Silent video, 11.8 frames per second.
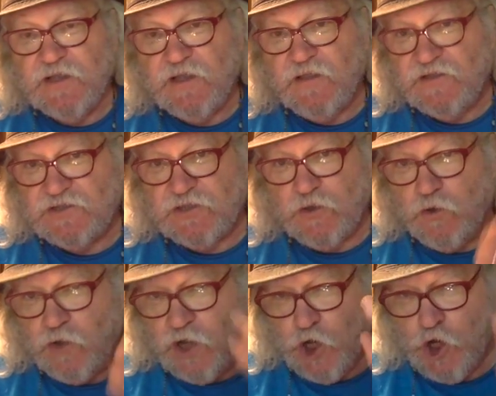and this
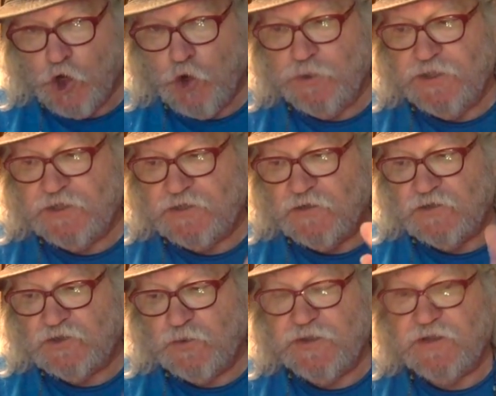whole code that
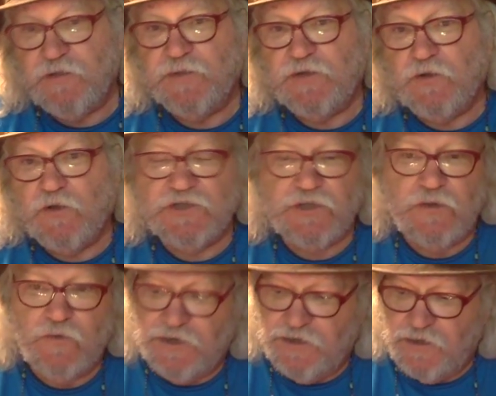goes with it. But also,
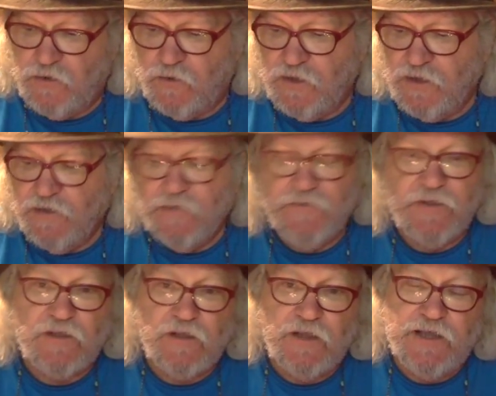we know that
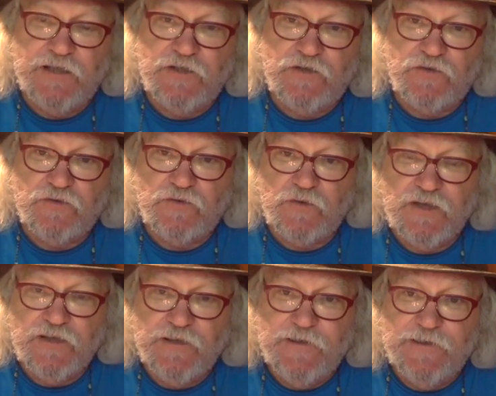the light crew
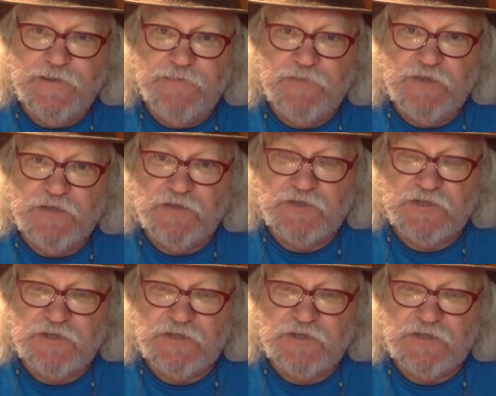is